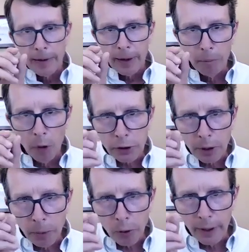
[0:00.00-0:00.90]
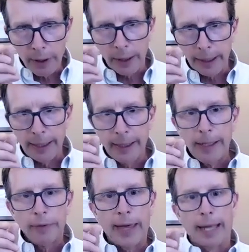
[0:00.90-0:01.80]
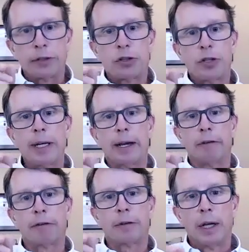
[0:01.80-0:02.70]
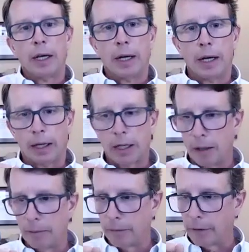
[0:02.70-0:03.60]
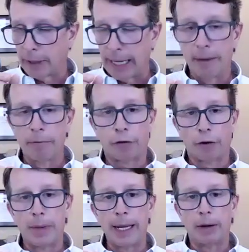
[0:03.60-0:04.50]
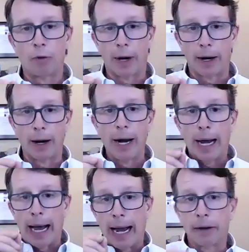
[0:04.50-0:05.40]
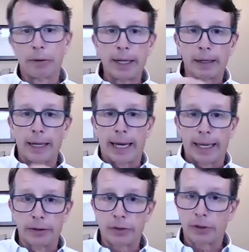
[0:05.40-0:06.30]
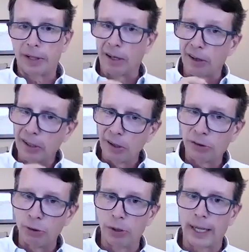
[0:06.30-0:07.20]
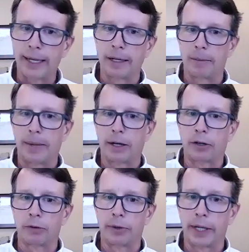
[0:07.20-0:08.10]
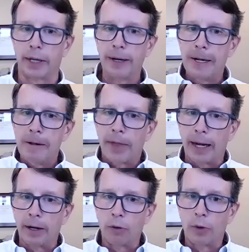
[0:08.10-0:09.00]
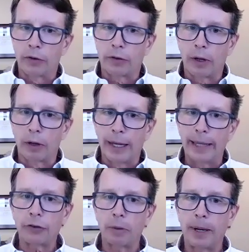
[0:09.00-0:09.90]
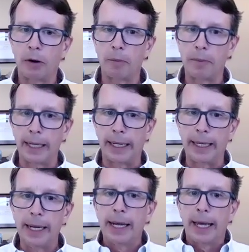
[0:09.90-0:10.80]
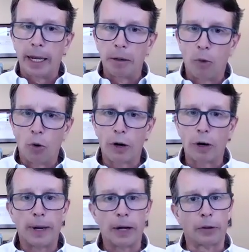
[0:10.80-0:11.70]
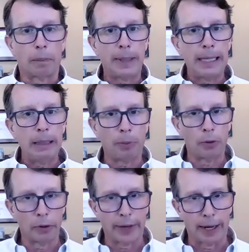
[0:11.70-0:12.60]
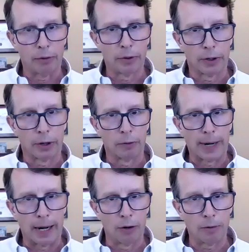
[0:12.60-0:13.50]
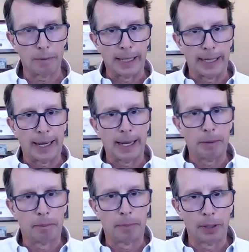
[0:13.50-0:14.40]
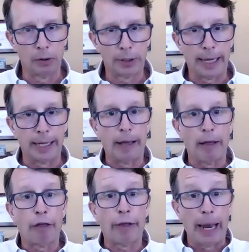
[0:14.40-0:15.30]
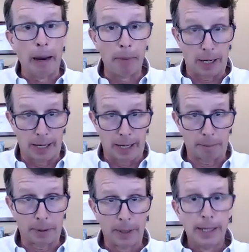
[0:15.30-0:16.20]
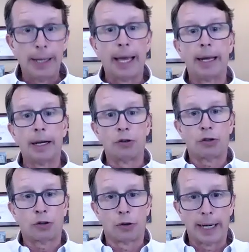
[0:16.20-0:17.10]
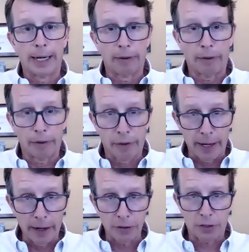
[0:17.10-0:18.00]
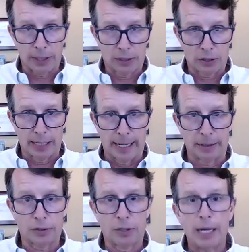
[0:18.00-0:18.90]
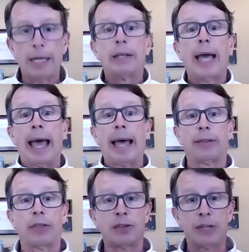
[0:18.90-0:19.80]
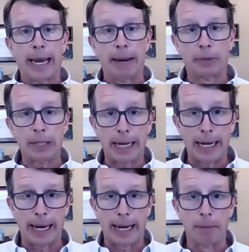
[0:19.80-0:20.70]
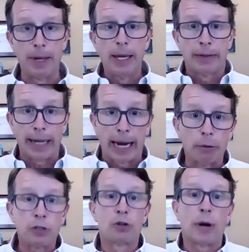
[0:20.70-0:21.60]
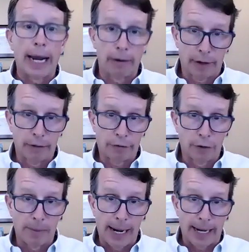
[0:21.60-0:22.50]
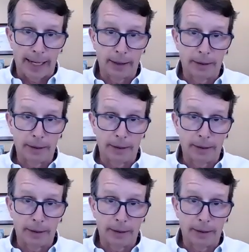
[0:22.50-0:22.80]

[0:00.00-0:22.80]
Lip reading: And most importantly, that shift came for me where I realized a little too late in my career that it was less about me and more about the people that were around me, and building them up and ensuring their success at the same time that I was driving for mine.